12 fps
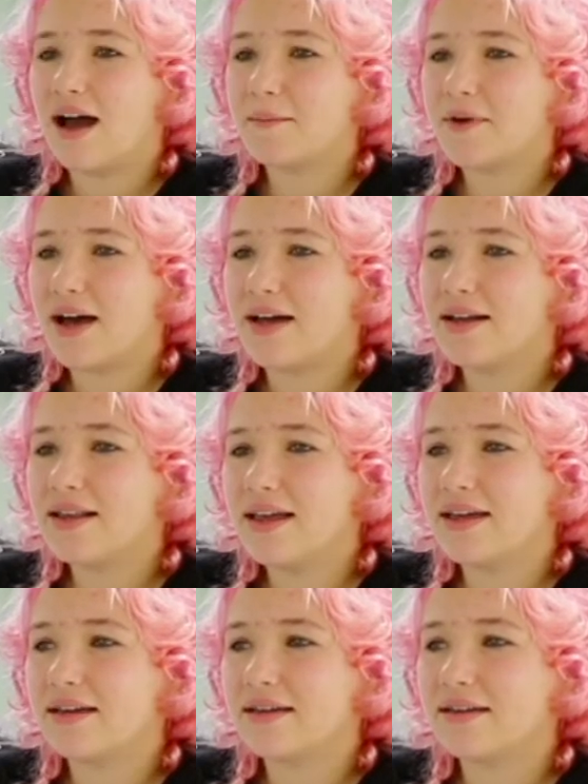I'm kind of
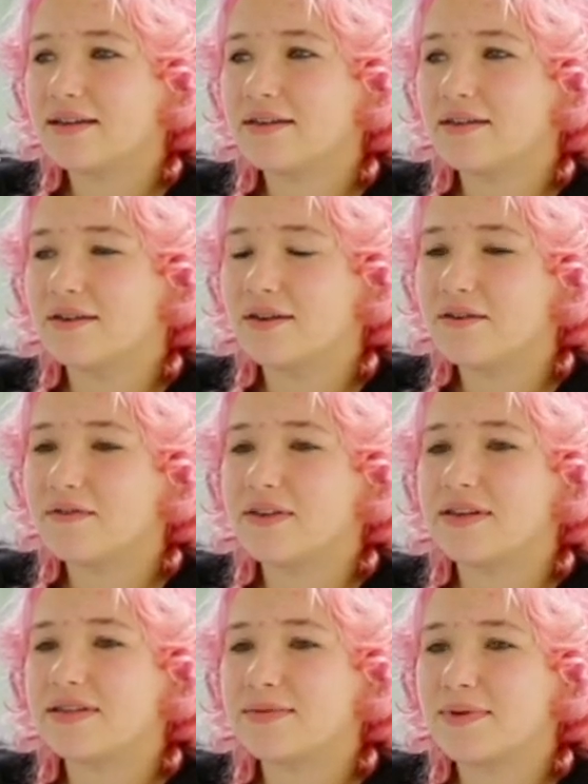like
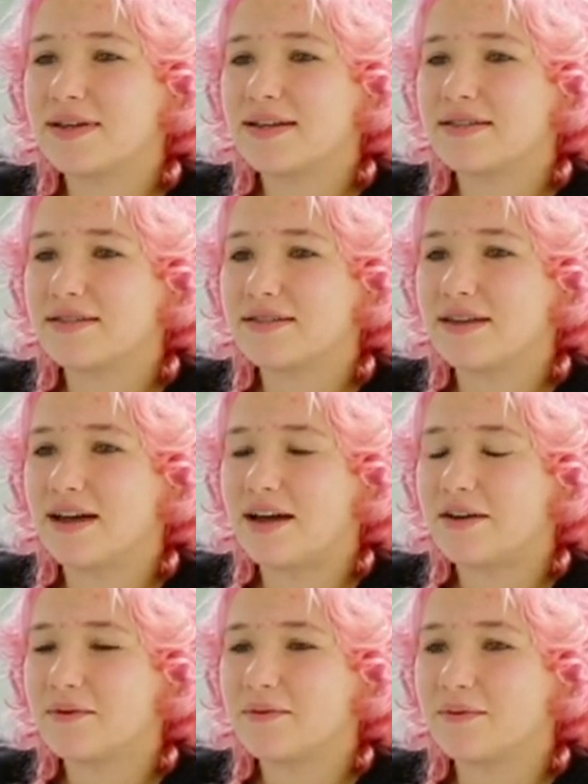nervous because
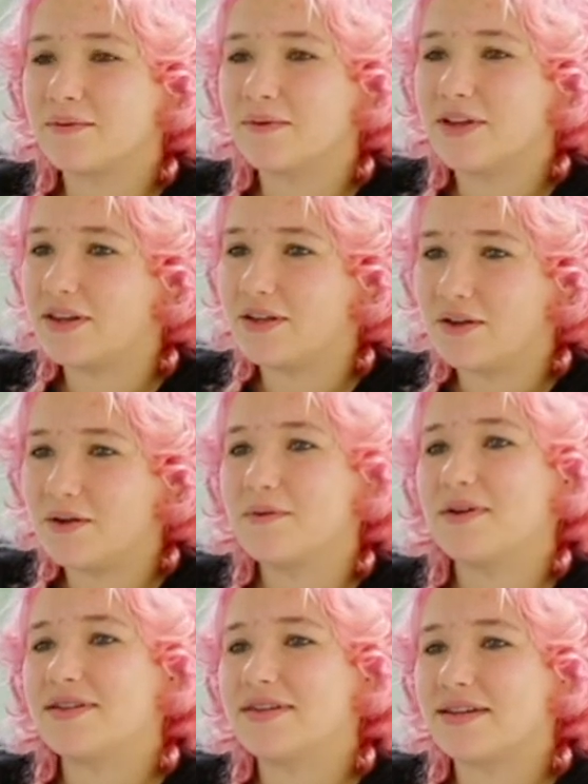I don't really
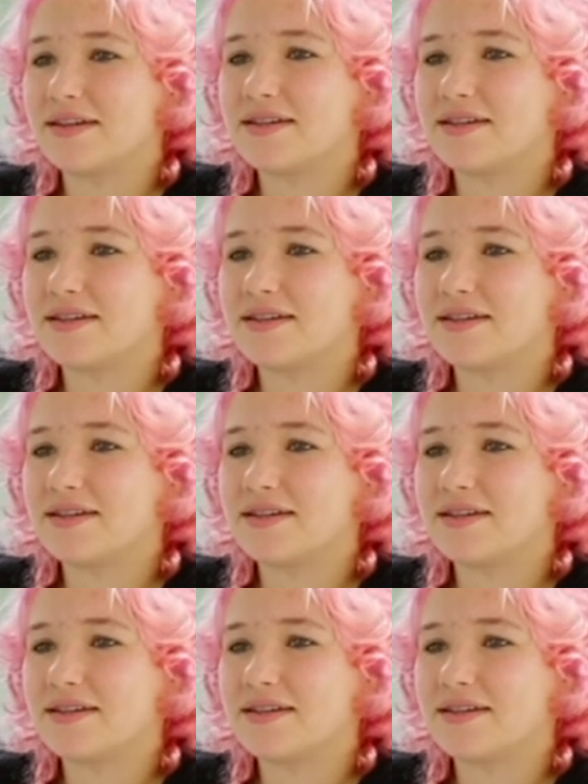know what to